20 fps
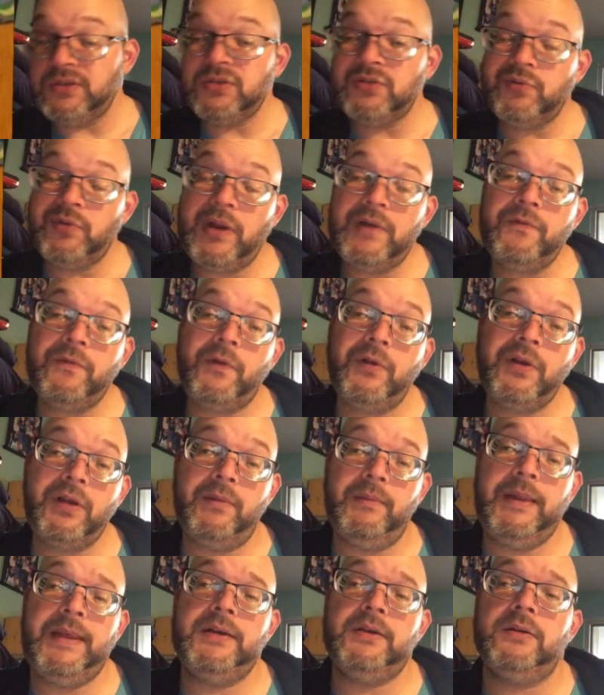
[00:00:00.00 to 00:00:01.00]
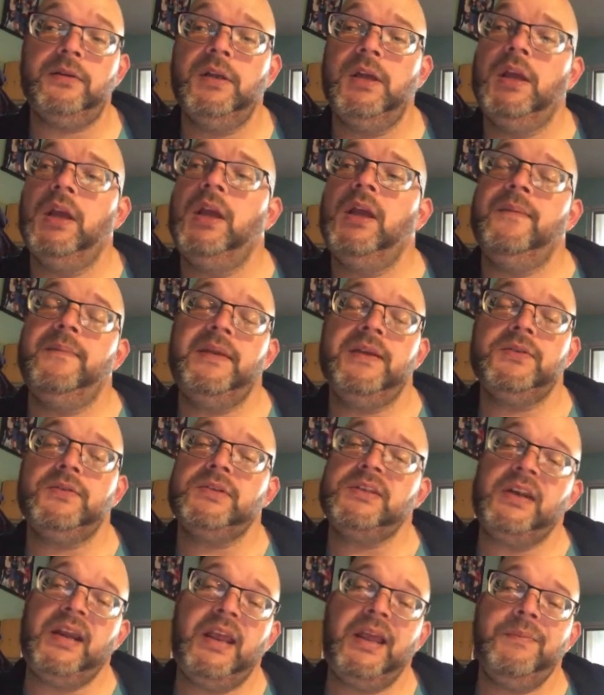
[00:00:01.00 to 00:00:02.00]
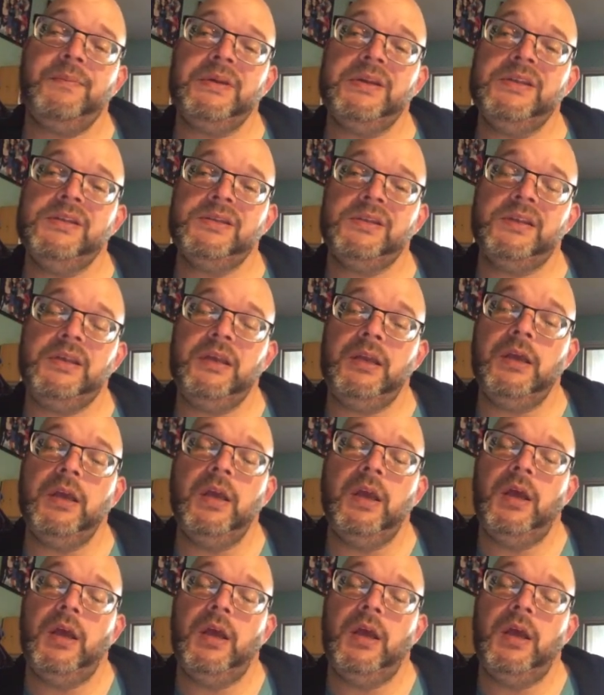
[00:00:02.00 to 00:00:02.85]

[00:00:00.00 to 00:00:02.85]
It's great for a commander, because what's going to happen is the